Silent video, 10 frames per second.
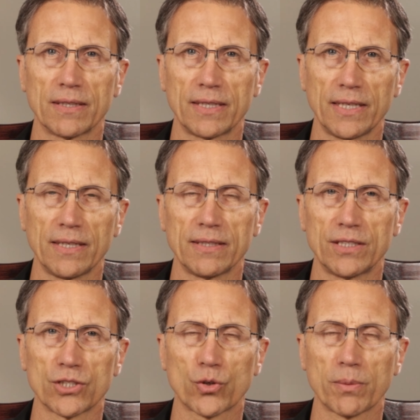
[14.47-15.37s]
the
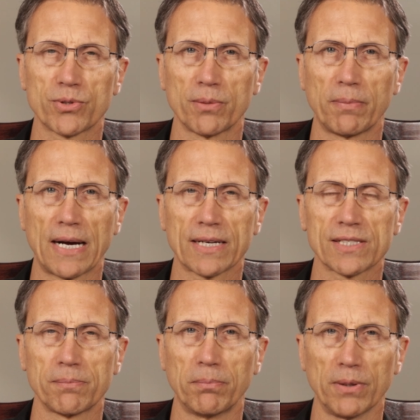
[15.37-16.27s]
description
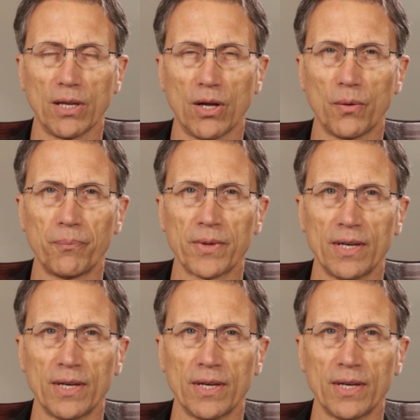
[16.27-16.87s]
box below.